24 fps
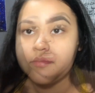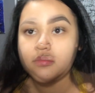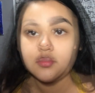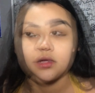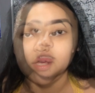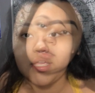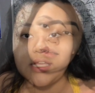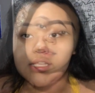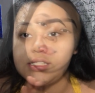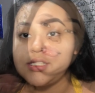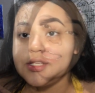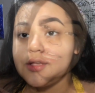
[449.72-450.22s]

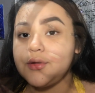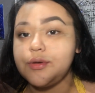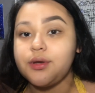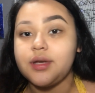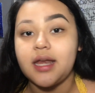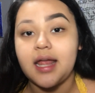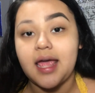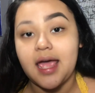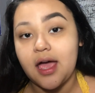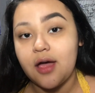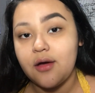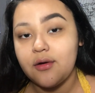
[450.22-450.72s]
Okay, so
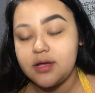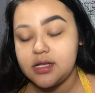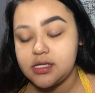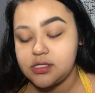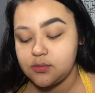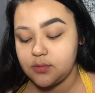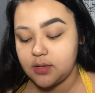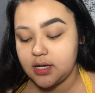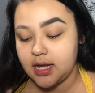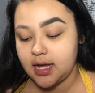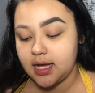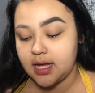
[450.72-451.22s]
now is
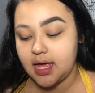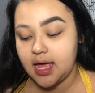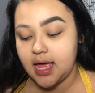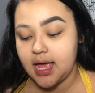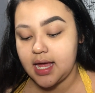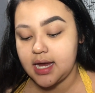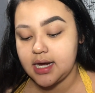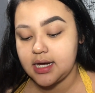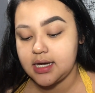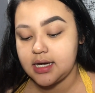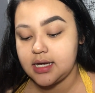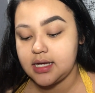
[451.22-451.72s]
when I
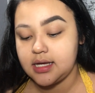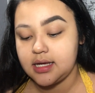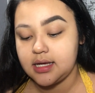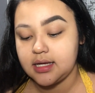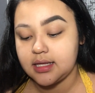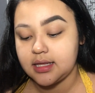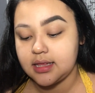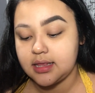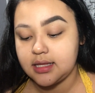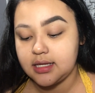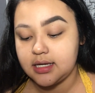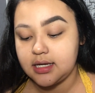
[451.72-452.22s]
kind of
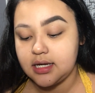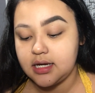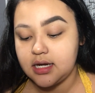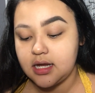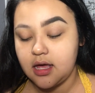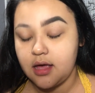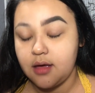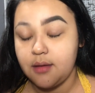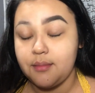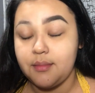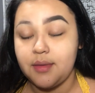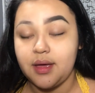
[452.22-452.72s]
clean
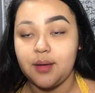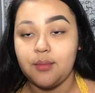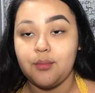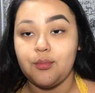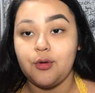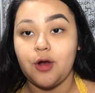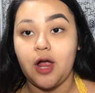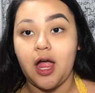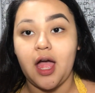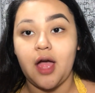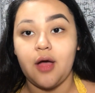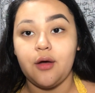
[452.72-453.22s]
up my
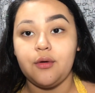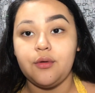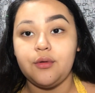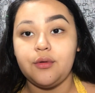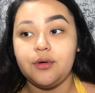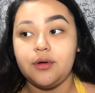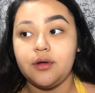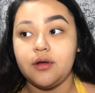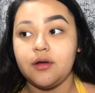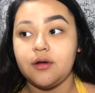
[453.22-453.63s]
brow